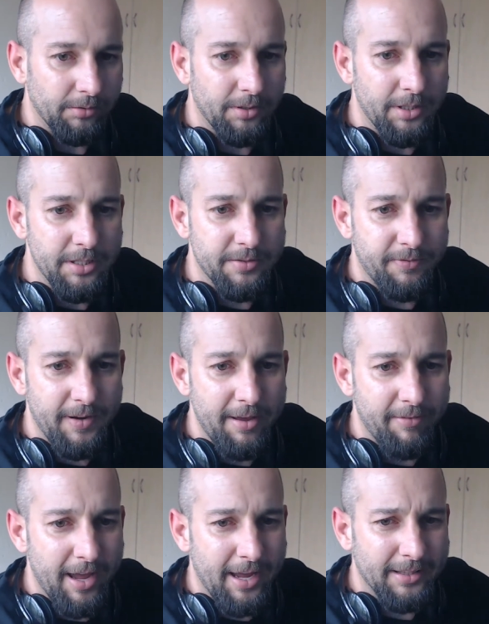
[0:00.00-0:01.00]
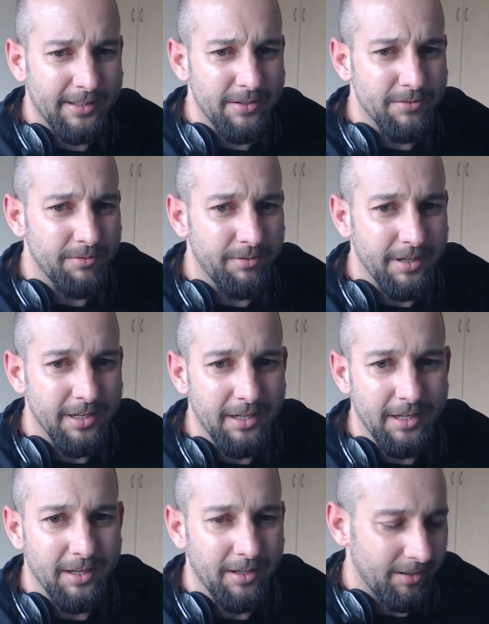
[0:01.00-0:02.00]
these flavor actives
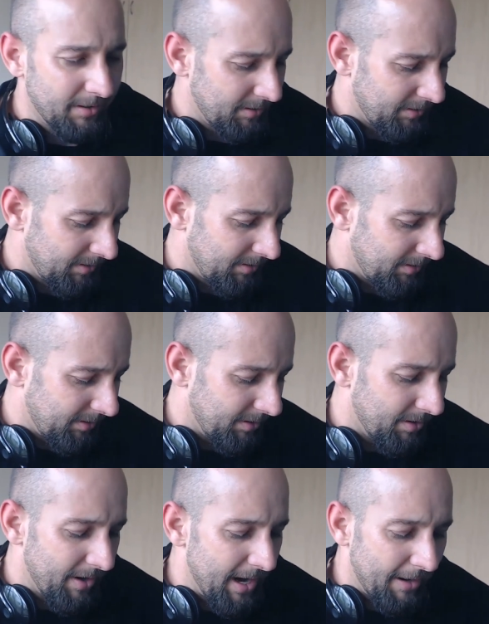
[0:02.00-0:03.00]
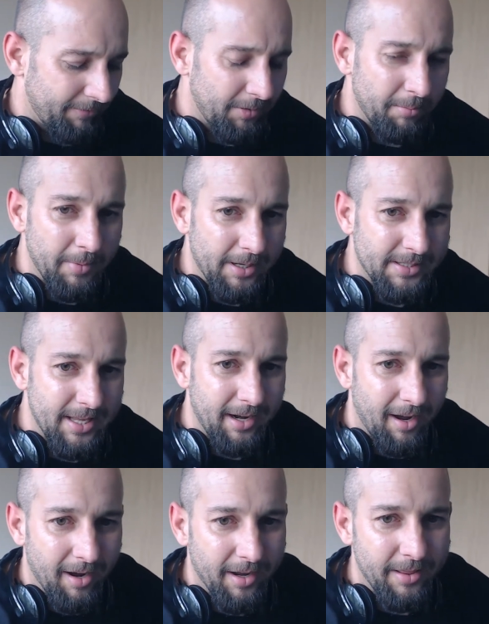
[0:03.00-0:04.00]
really, you don't have to mix that
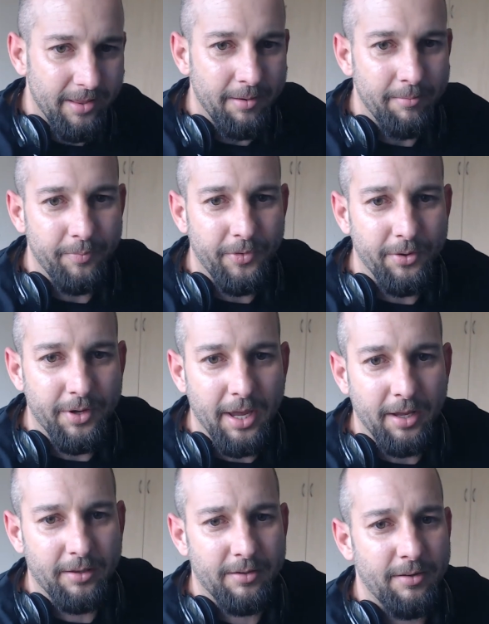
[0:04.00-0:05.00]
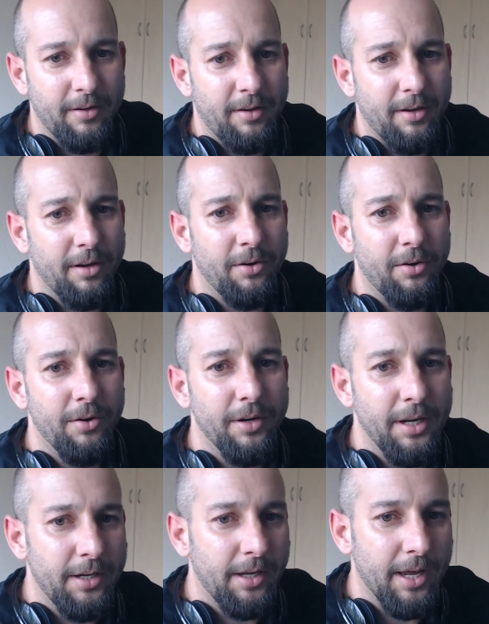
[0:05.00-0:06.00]
high in them to get a good
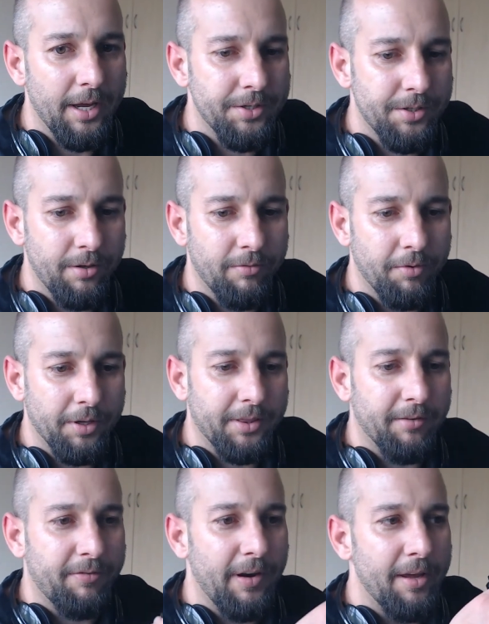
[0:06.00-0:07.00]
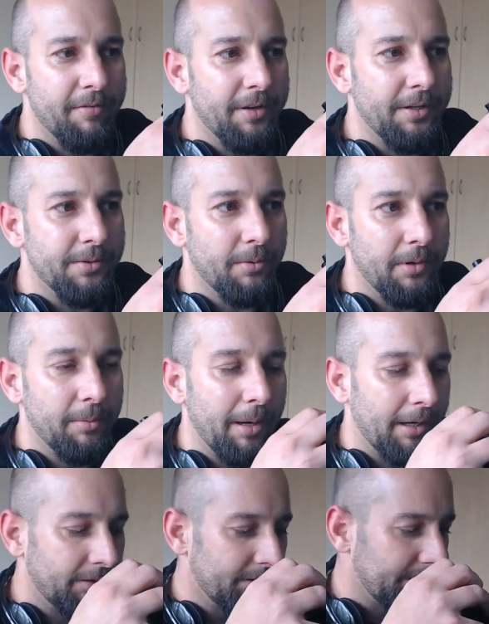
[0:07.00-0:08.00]
indication of what the flavor is all
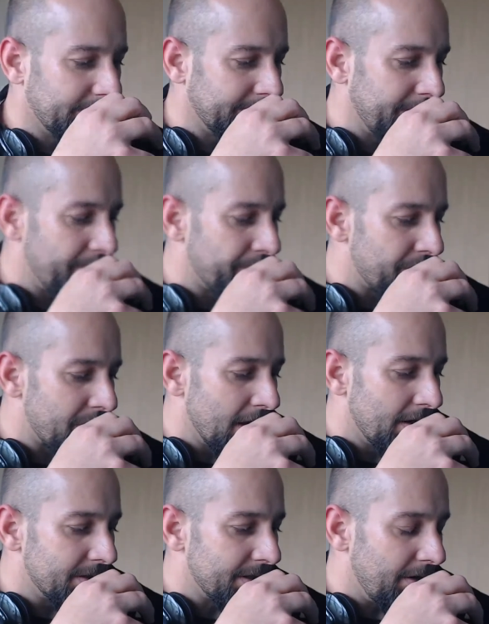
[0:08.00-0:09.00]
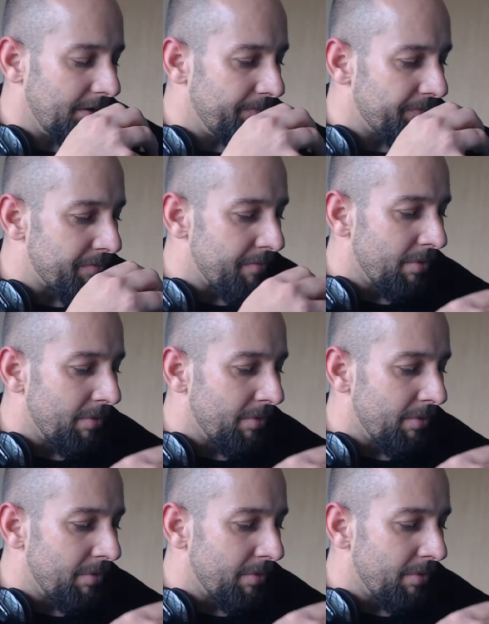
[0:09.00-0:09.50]
about. So